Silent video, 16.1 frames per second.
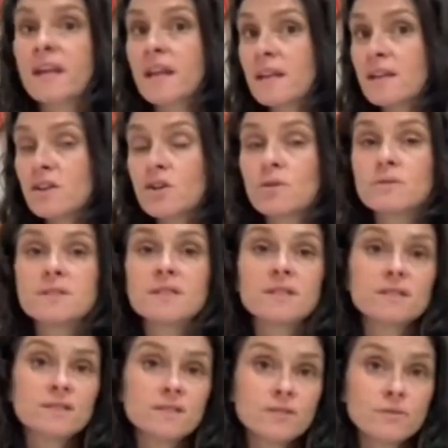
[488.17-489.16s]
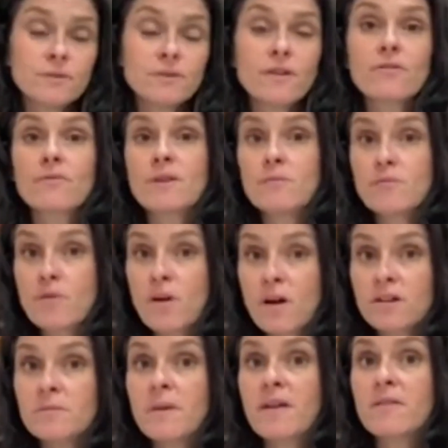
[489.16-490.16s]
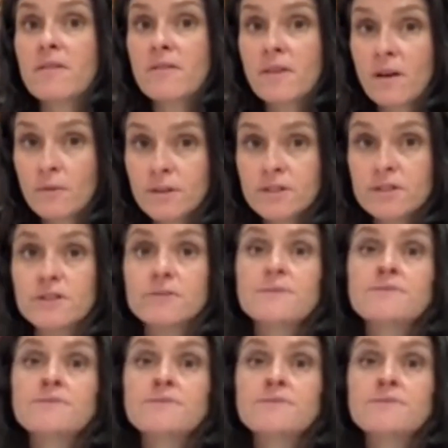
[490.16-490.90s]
doing the 3-pronged method that we do.